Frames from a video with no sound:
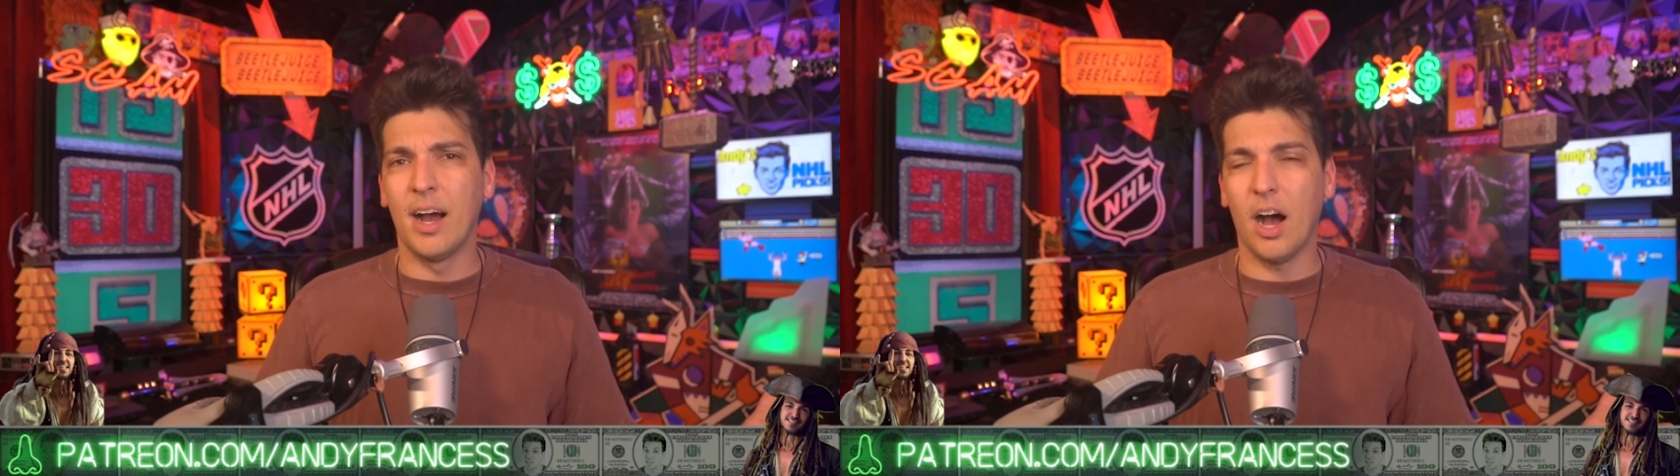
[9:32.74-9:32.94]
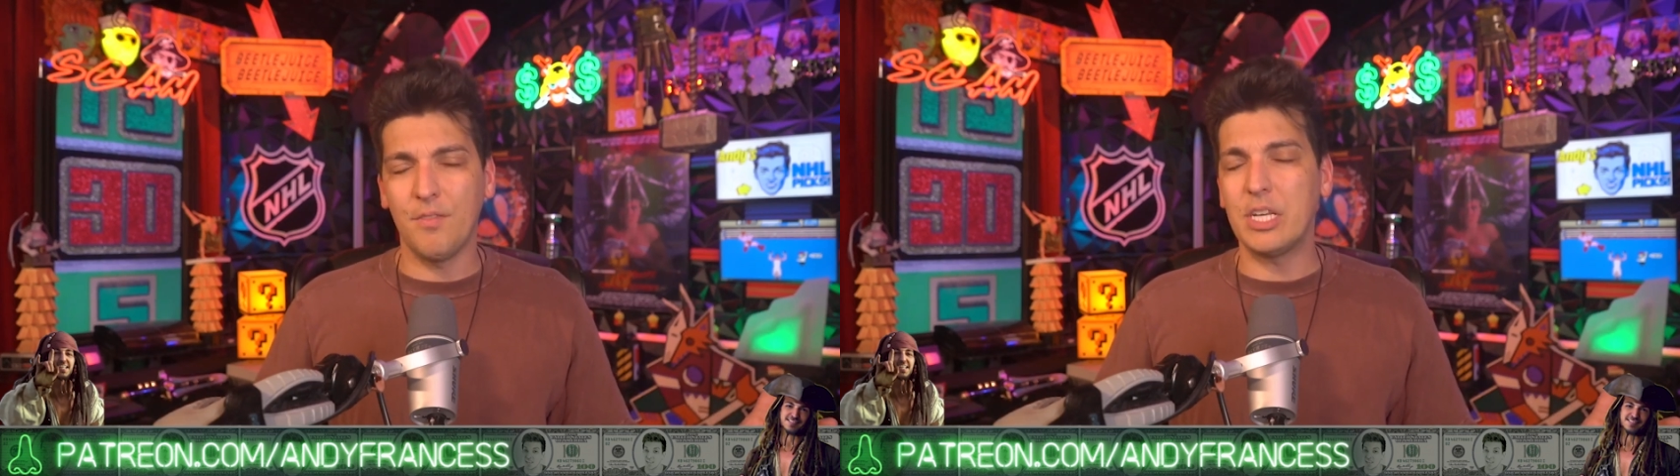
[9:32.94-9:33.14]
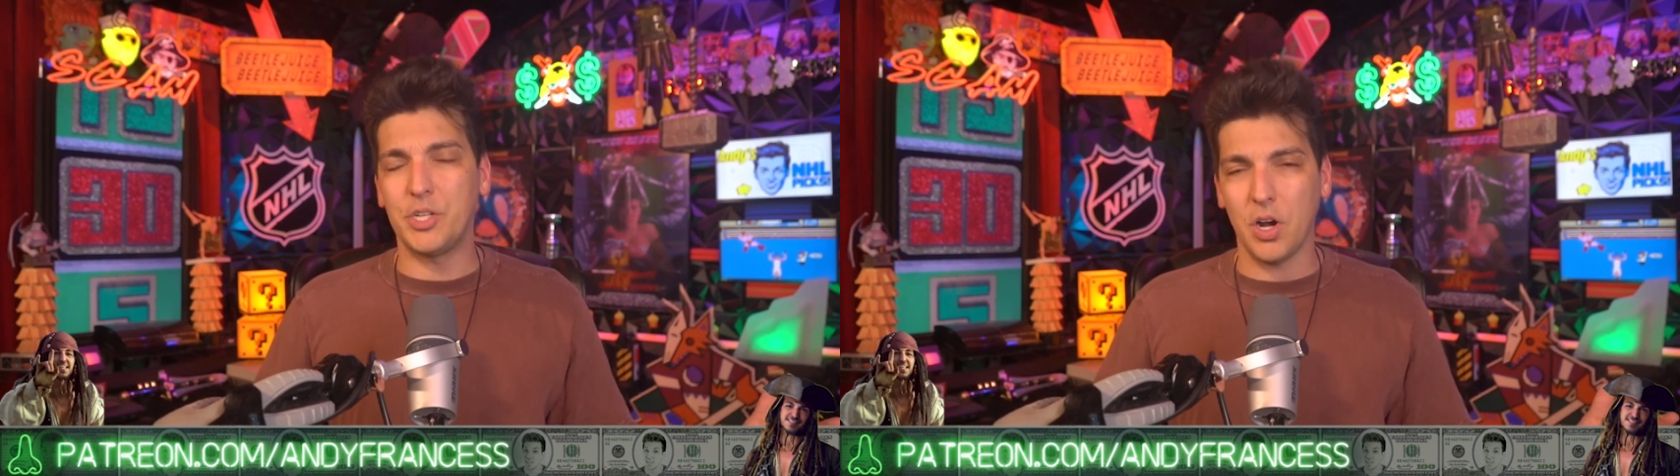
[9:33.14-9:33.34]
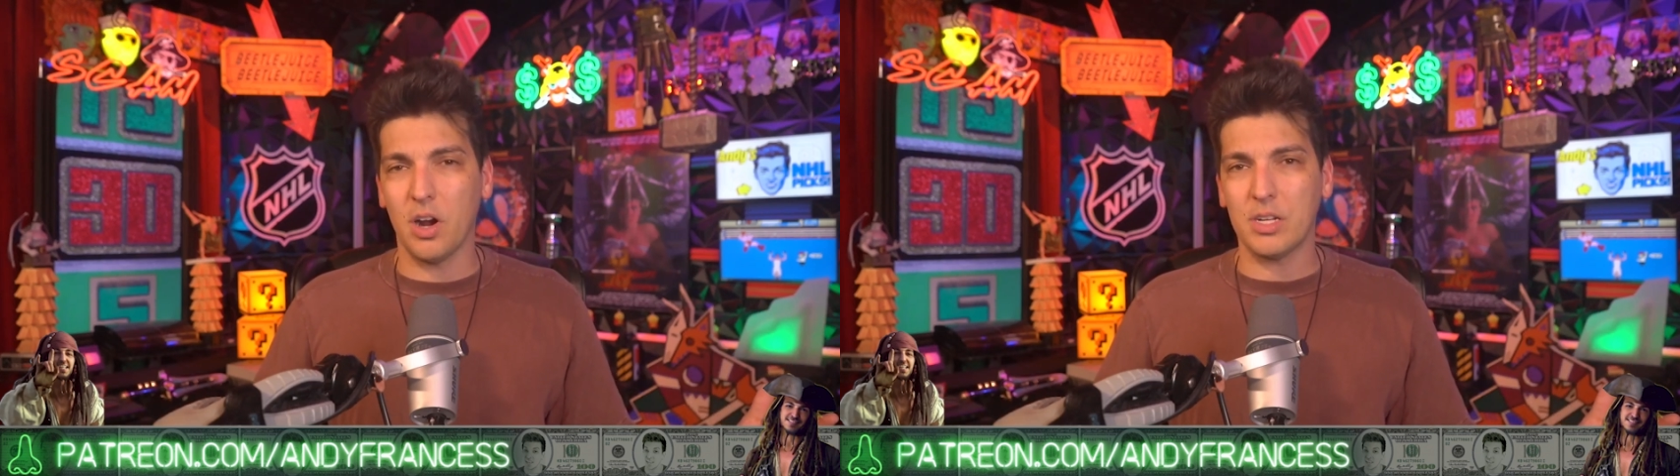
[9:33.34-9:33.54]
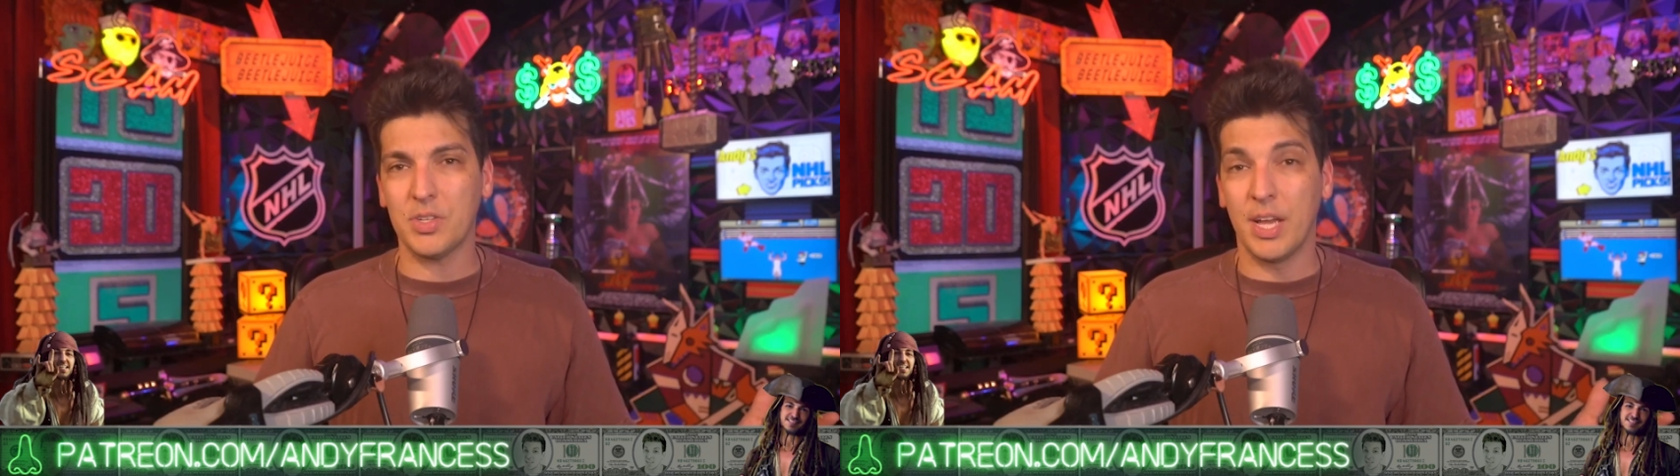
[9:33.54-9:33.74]
of the
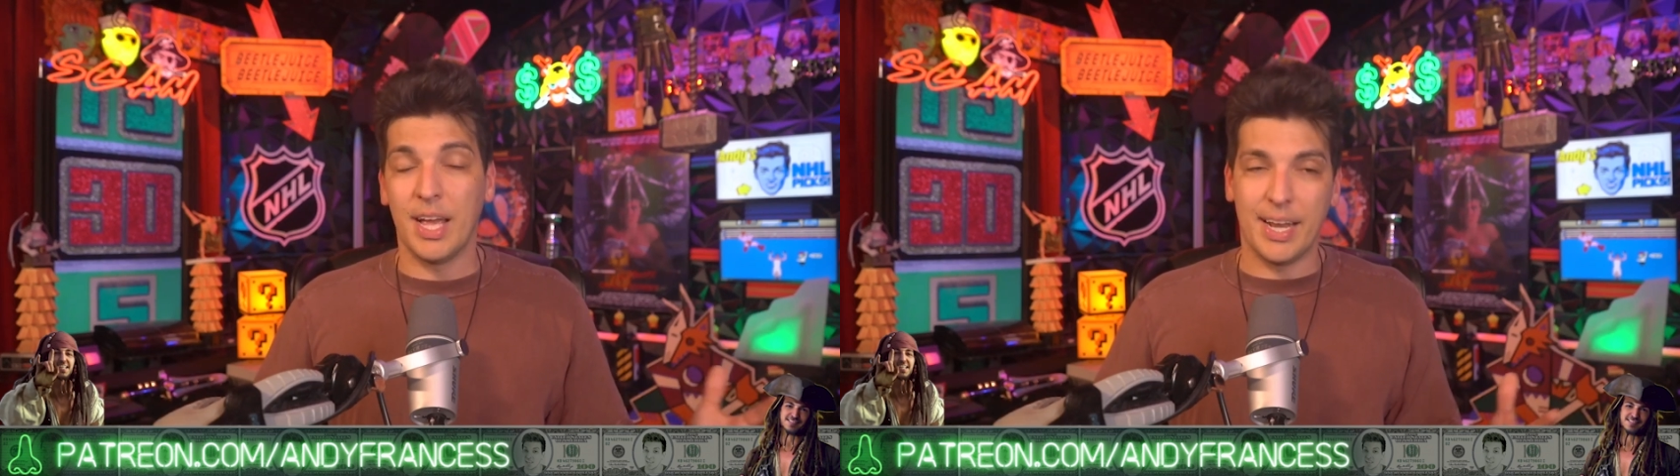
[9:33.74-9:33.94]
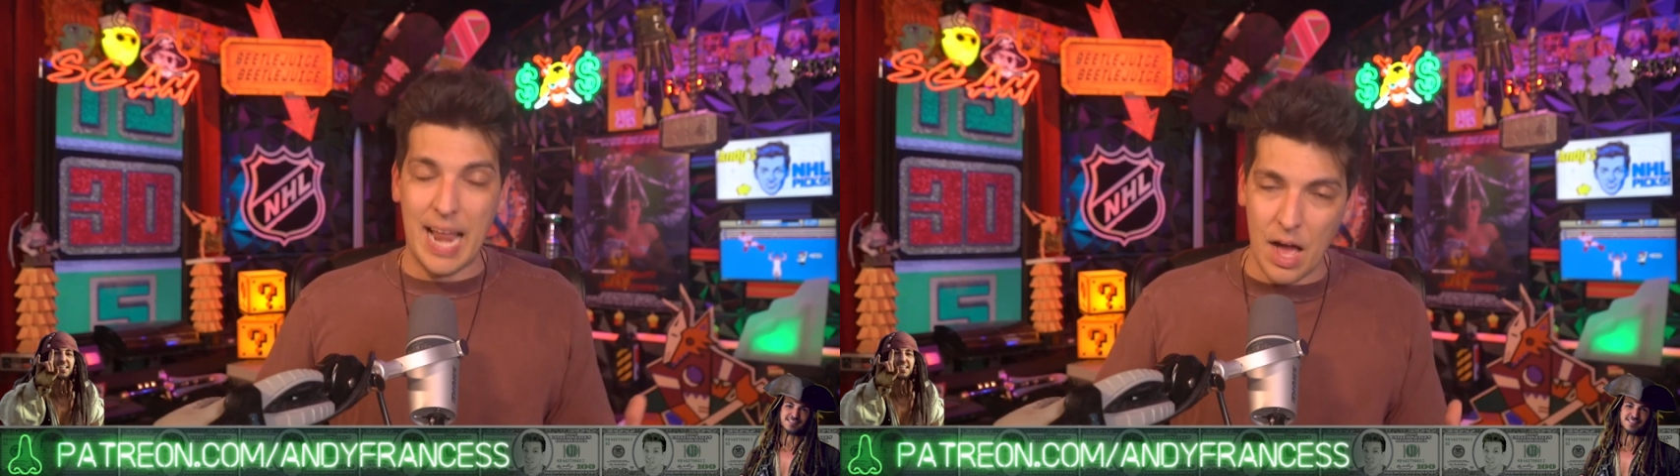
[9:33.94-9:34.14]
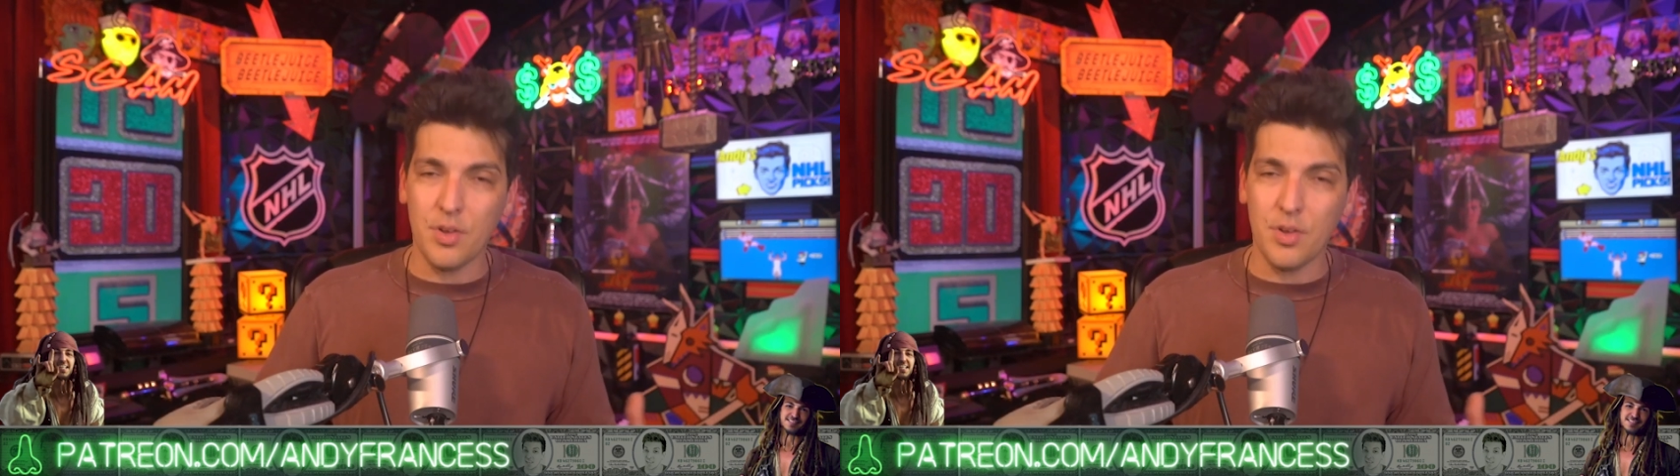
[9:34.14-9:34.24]
Sharks. Now